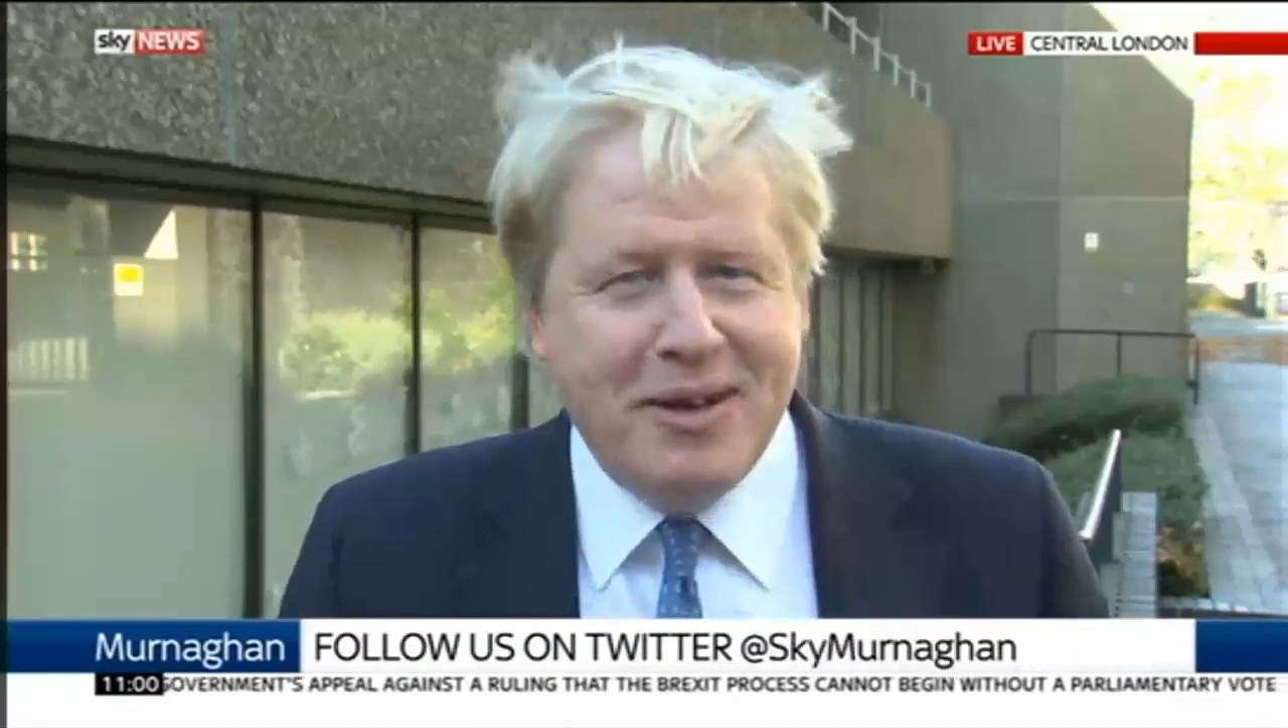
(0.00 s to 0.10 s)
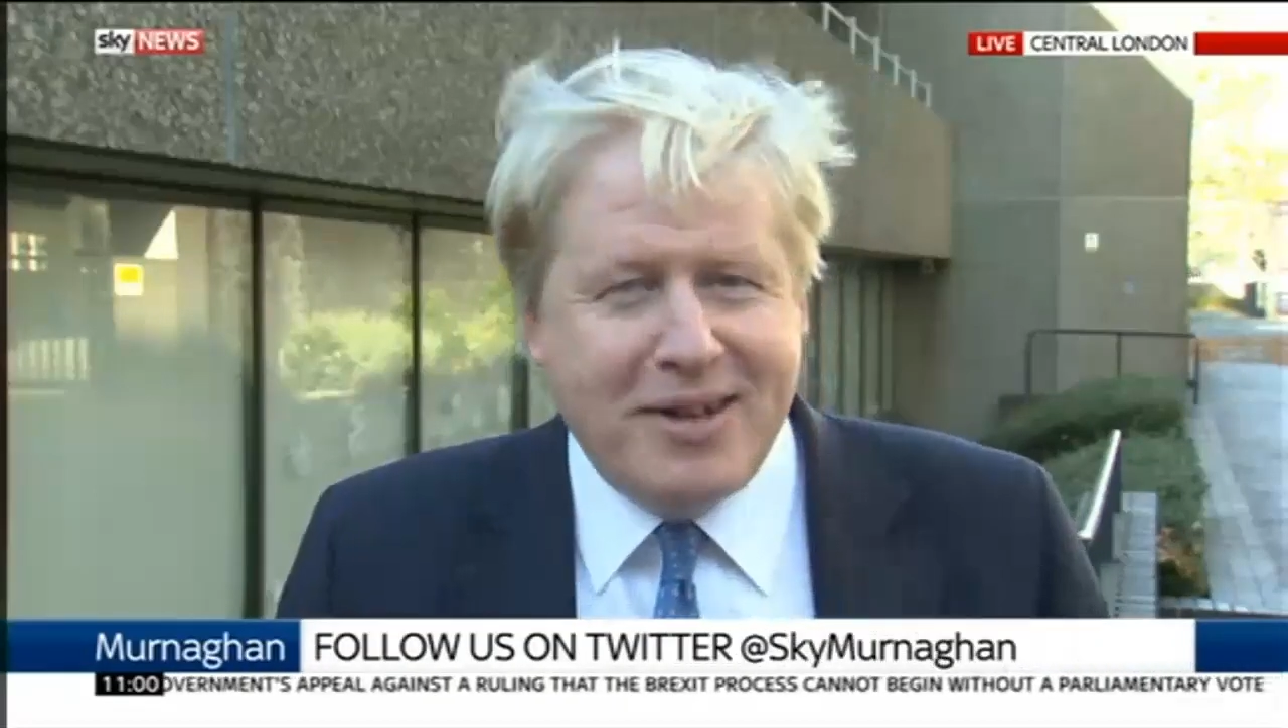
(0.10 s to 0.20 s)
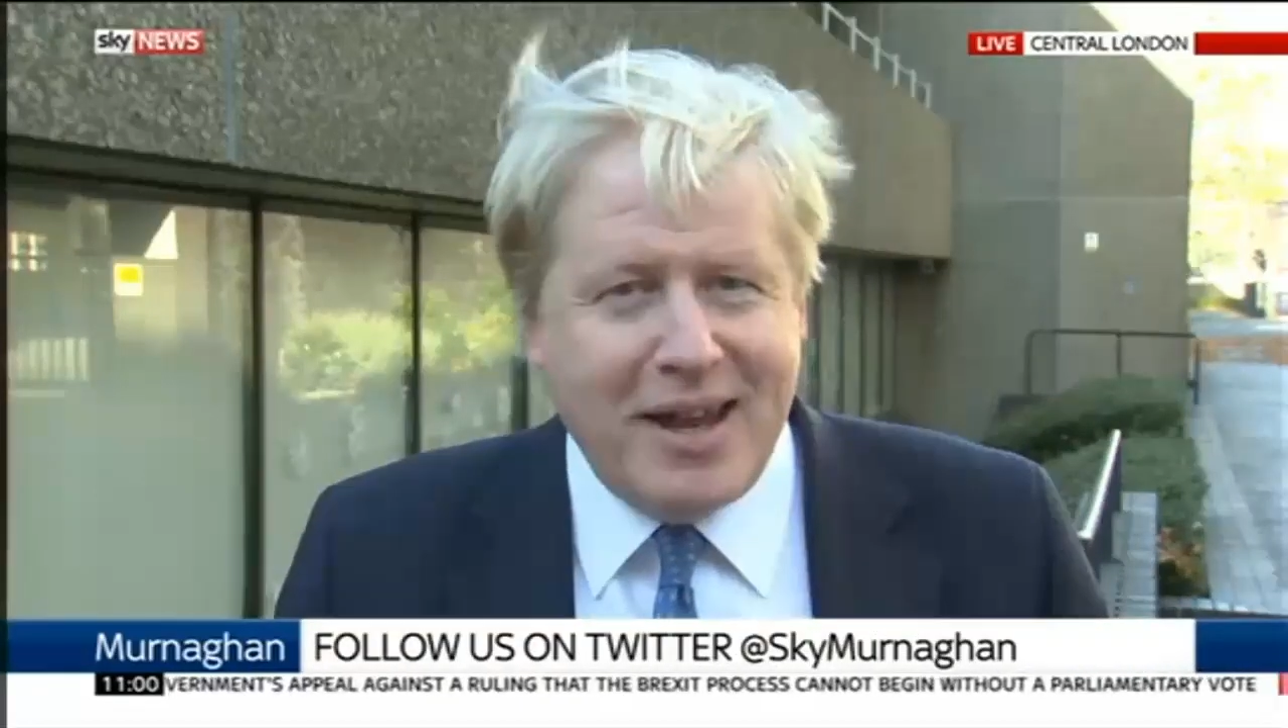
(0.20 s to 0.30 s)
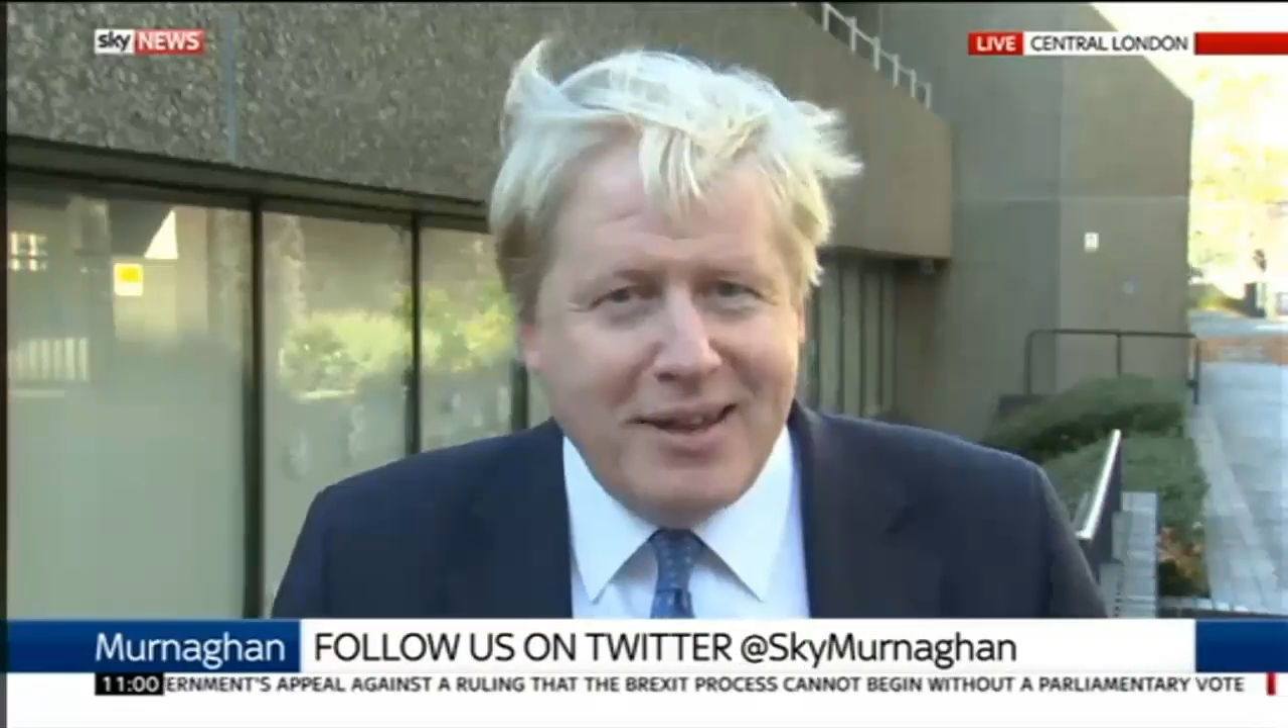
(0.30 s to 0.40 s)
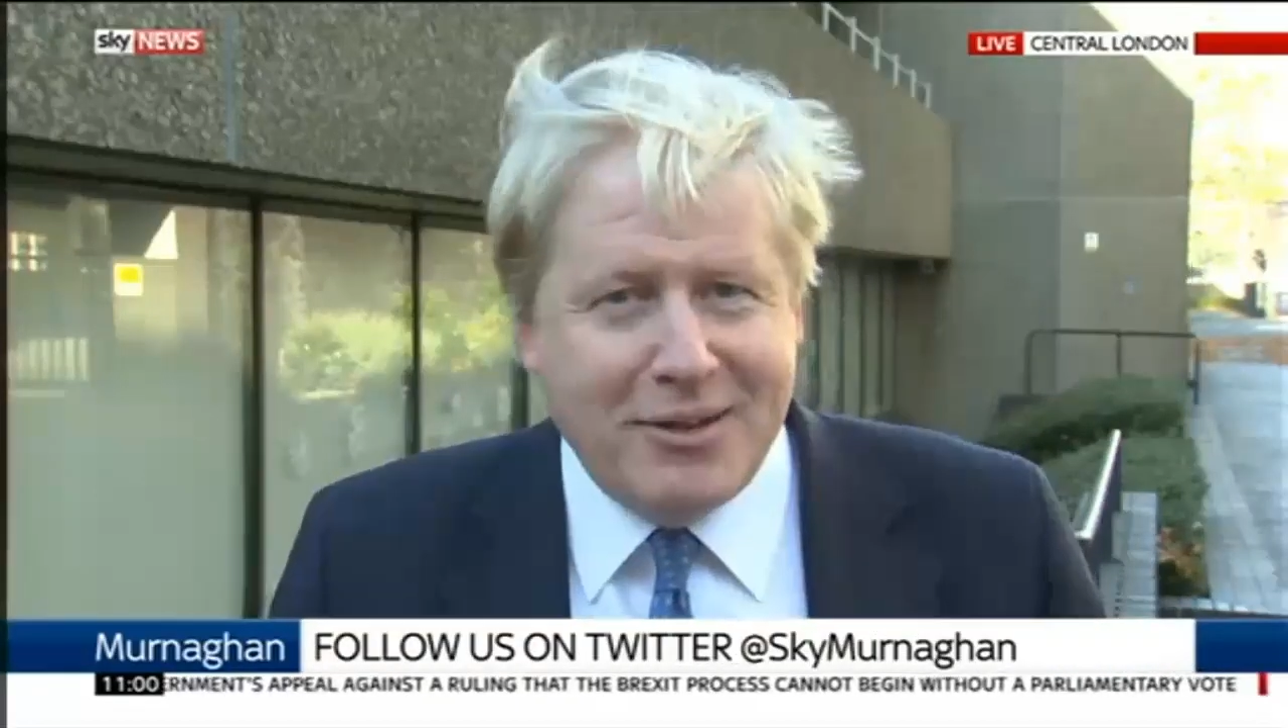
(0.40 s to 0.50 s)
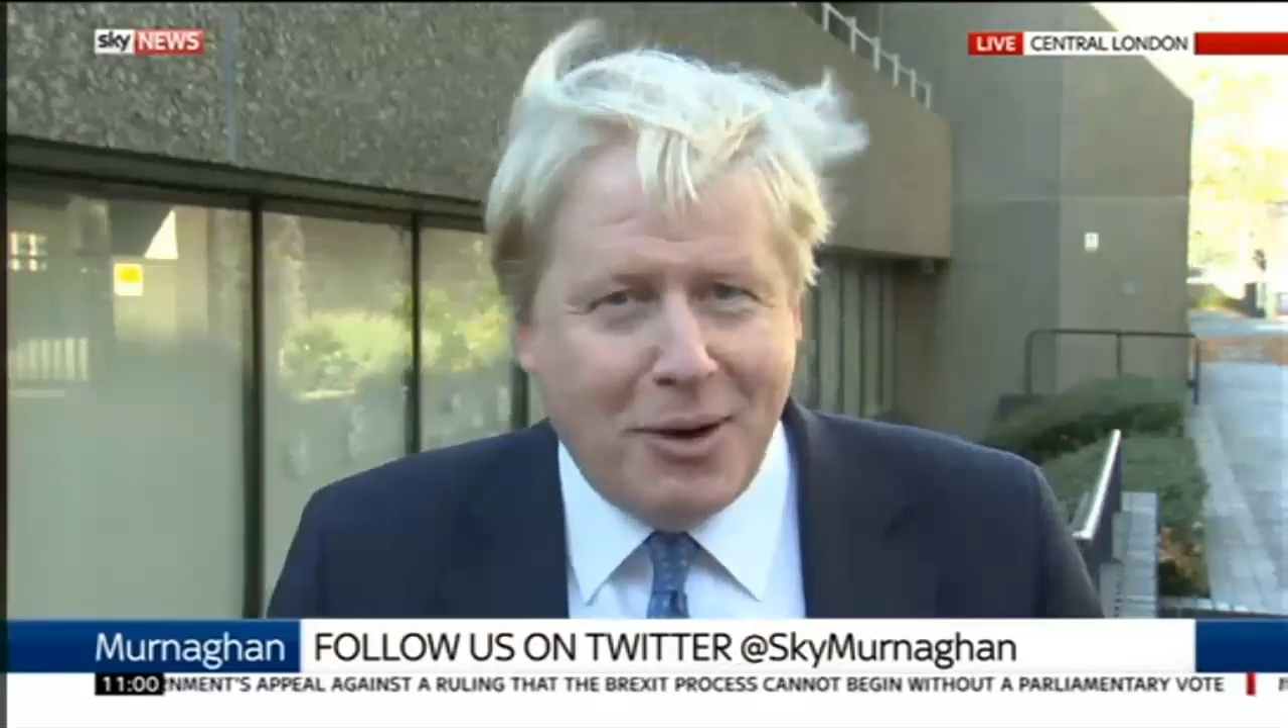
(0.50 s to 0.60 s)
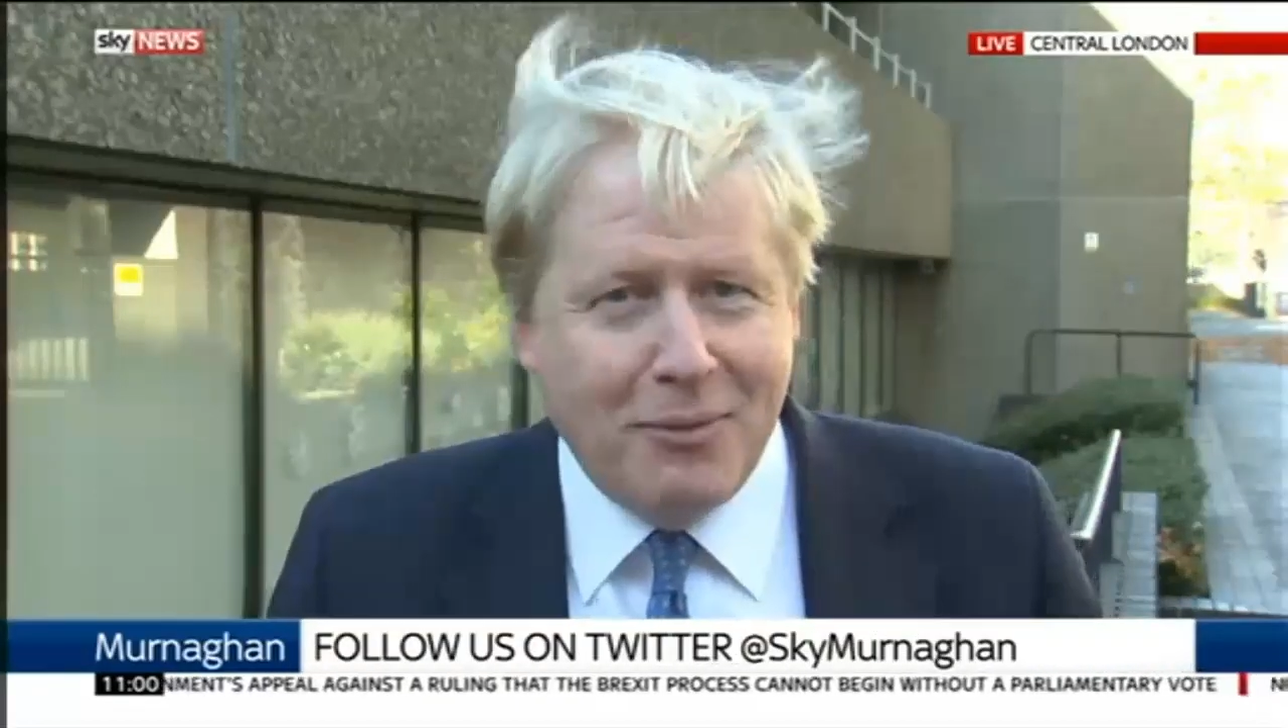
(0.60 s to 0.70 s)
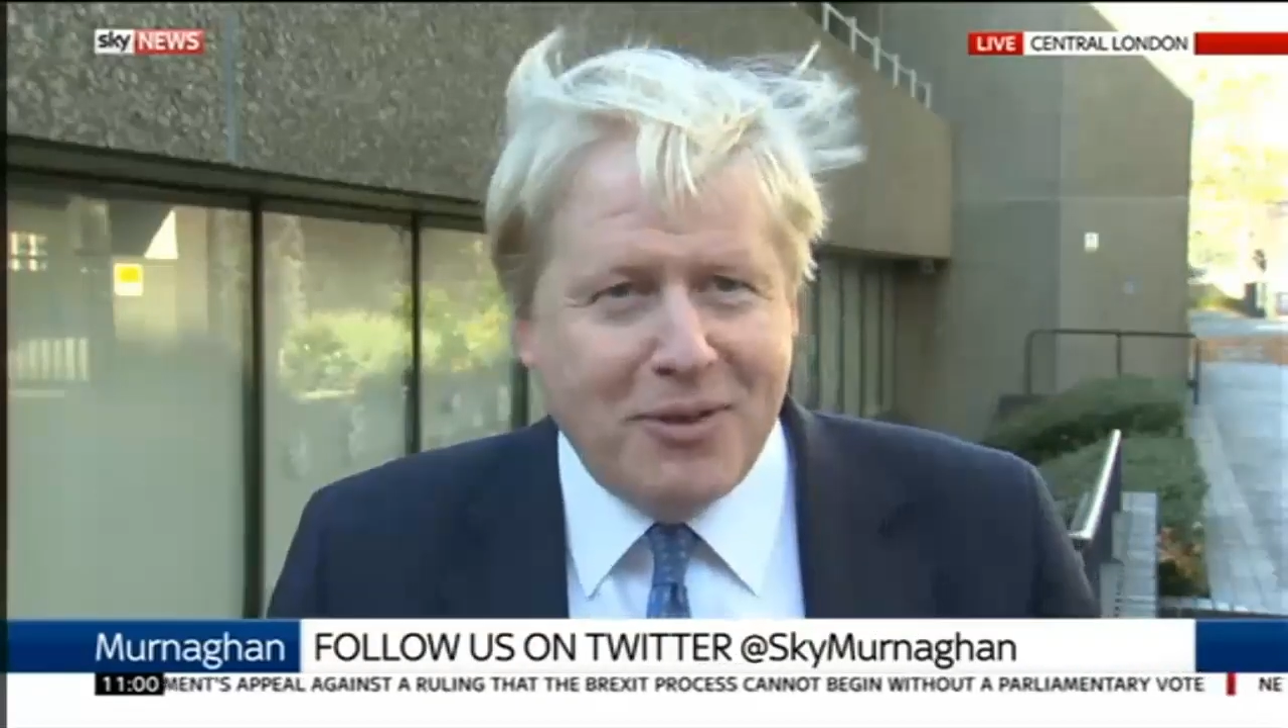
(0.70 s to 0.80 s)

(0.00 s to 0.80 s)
we can take these